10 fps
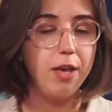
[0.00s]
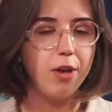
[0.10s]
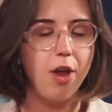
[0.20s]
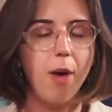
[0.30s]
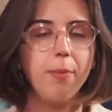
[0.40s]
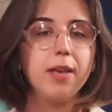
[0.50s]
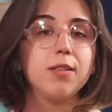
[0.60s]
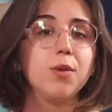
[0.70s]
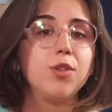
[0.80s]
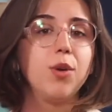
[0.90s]

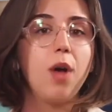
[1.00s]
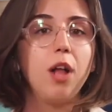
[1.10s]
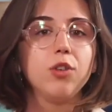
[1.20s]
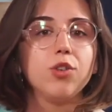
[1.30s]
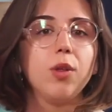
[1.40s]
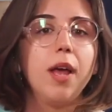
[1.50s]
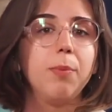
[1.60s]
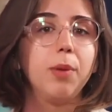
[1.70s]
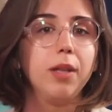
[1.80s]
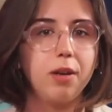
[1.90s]
economic, socio-cultural,
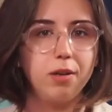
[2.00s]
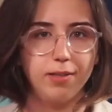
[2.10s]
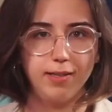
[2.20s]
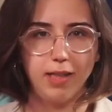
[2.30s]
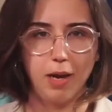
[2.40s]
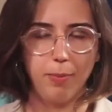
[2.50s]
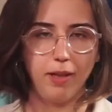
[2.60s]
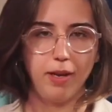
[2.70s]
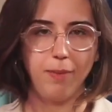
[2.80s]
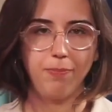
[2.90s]
and political
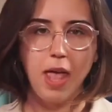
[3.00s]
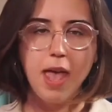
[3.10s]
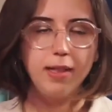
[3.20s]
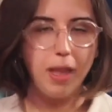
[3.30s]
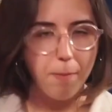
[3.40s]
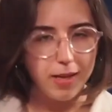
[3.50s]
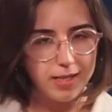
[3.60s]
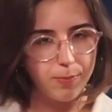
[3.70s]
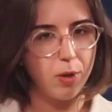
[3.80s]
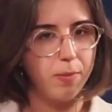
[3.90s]
sustainability. They
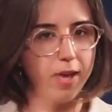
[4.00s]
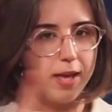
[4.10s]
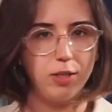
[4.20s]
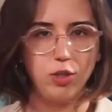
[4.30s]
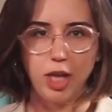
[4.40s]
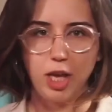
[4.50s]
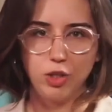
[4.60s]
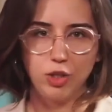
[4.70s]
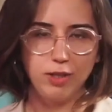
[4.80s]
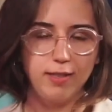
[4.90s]
must permeate
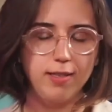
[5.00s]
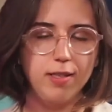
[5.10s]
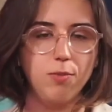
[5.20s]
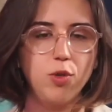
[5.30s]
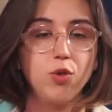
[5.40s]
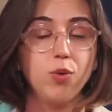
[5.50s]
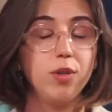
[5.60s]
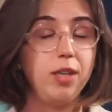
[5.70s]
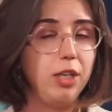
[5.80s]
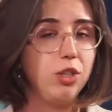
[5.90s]
educational systems
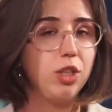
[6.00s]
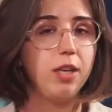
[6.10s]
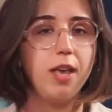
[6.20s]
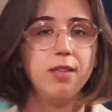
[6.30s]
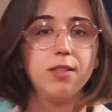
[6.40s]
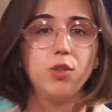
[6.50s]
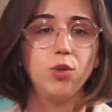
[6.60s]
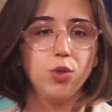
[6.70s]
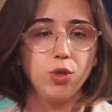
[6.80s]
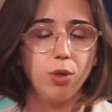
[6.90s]
through teaching,
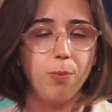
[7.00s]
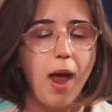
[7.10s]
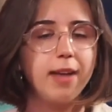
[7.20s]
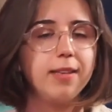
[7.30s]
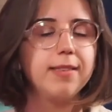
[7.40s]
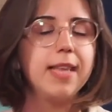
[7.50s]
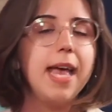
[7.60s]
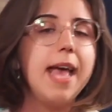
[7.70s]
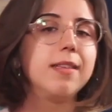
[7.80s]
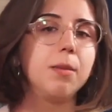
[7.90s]
institutional practice,
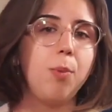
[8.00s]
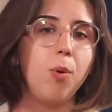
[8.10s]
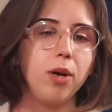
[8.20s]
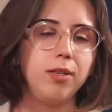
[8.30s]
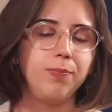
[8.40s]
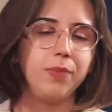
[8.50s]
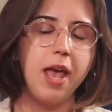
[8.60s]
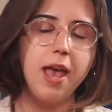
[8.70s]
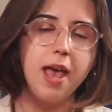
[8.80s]
and support.